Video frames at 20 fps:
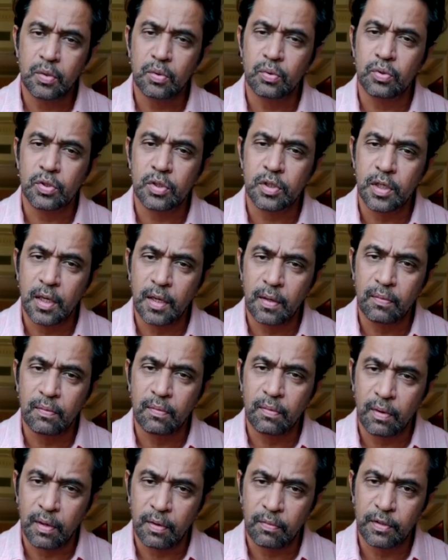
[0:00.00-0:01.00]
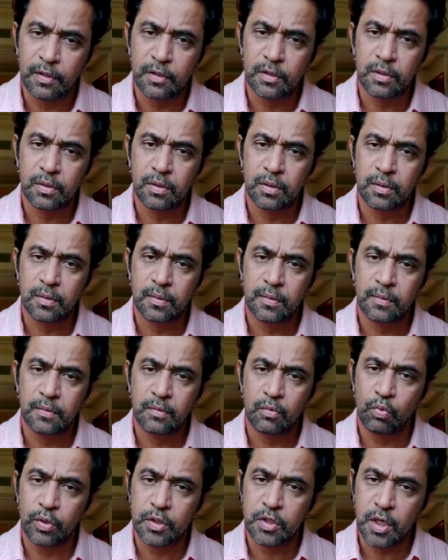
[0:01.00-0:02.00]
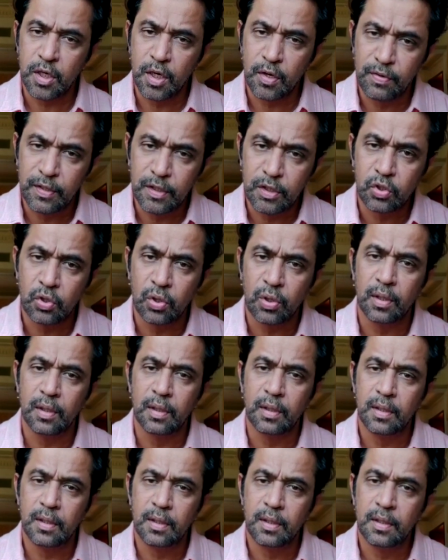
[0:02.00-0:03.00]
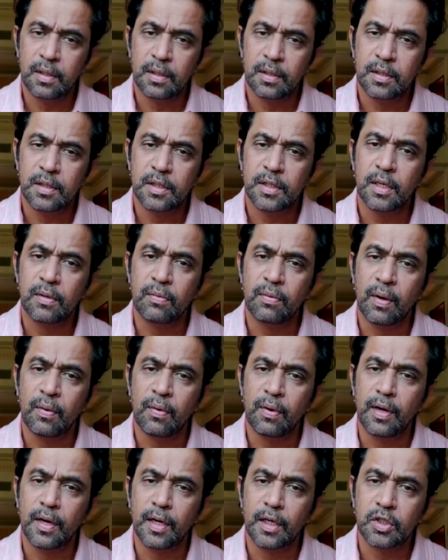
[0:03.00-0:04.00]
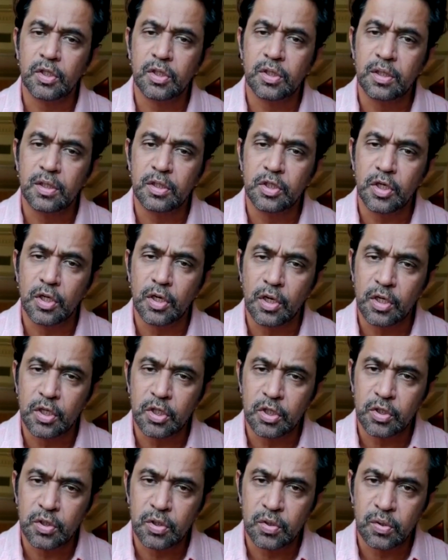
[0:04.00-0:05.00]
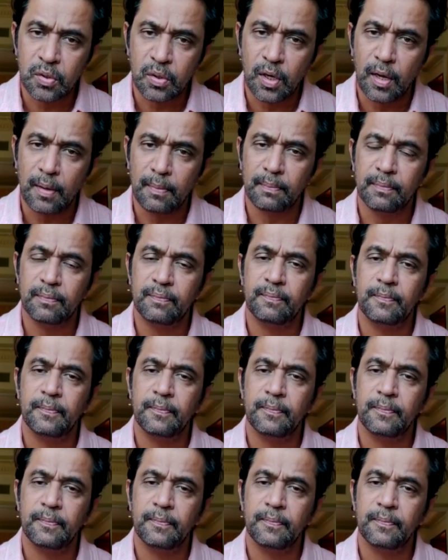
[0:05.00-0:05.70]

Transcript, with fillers: to save rivers, which eventually save our next generations to come.